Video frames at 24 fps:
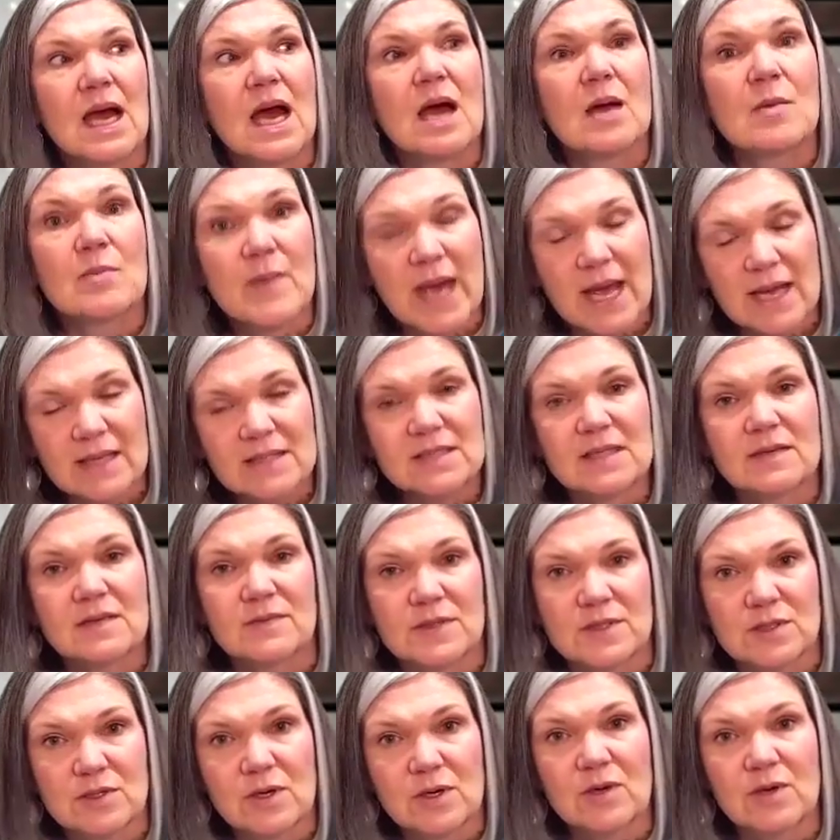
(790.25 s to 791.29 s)
a
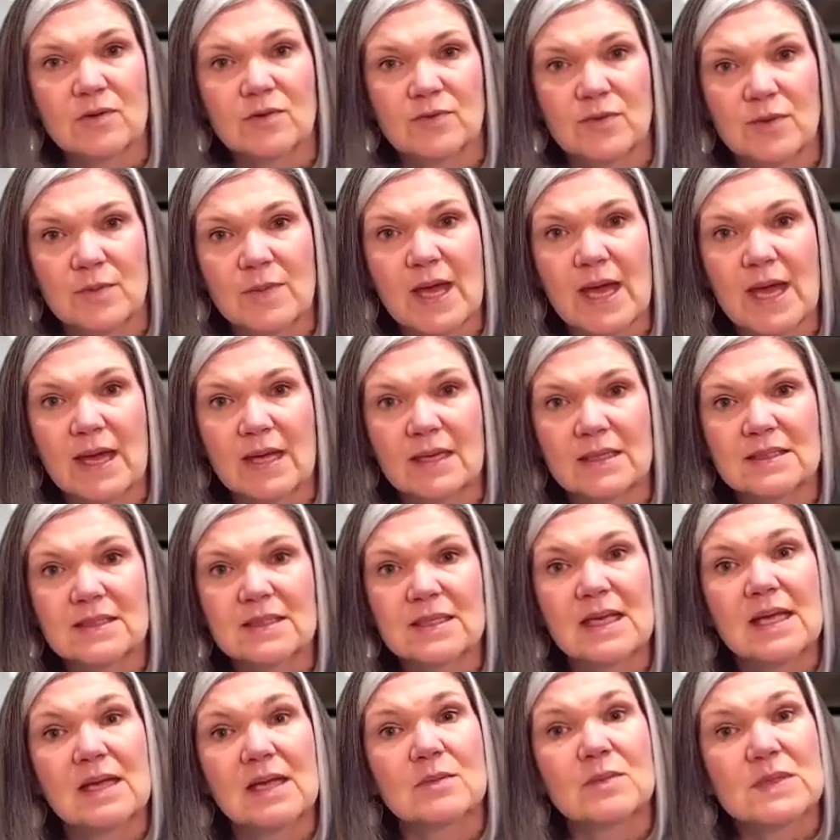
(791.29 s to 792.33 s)
massive stroke from that,
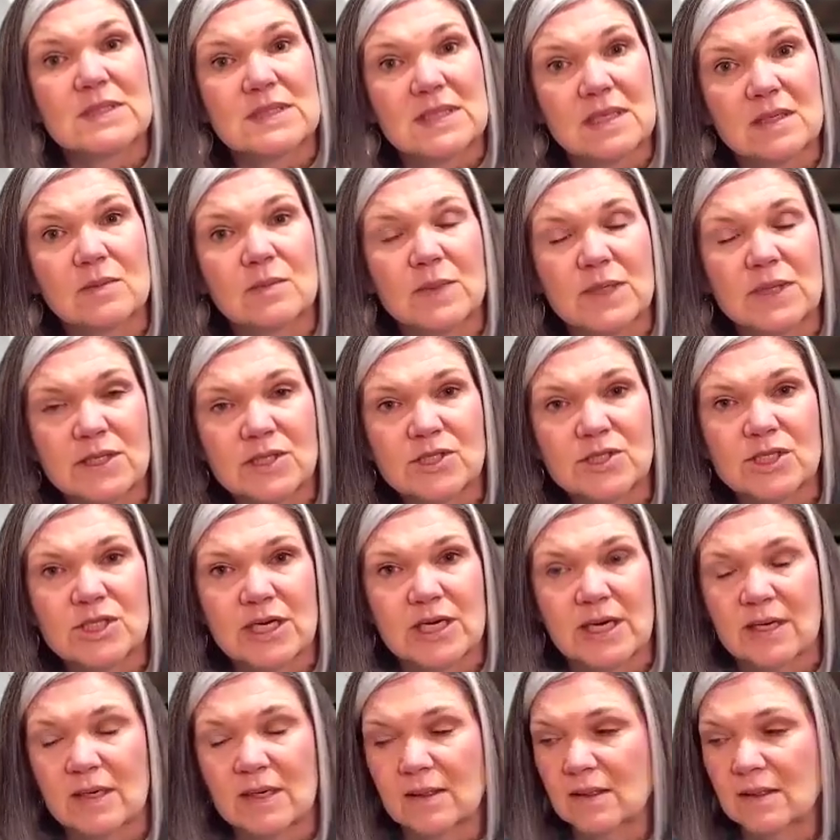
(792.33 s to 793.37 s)
and was in a
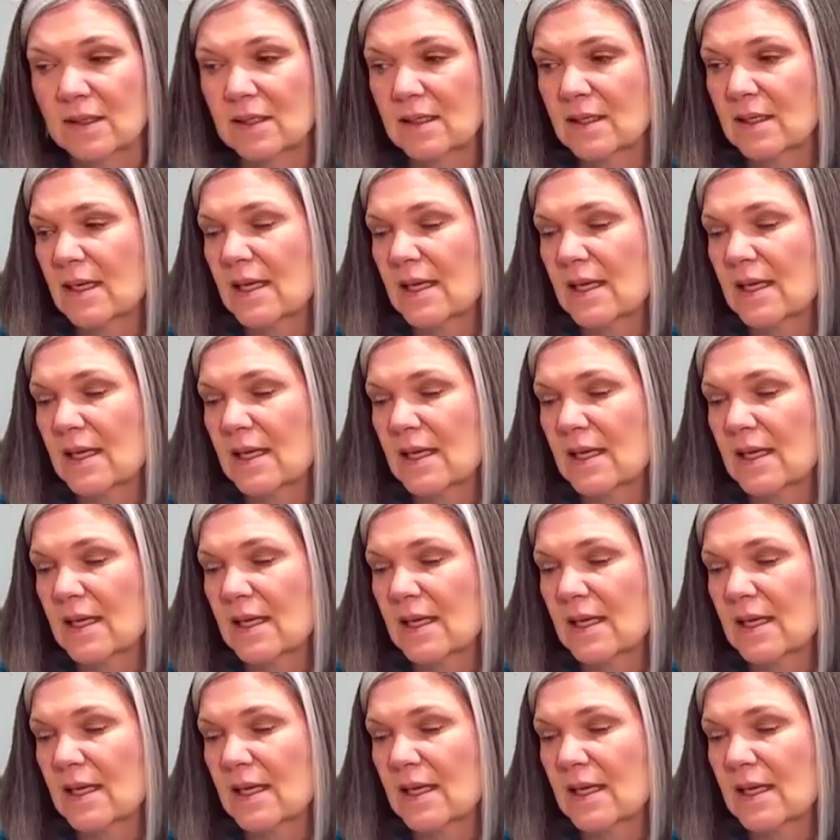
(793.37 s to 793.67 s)
wheelchair.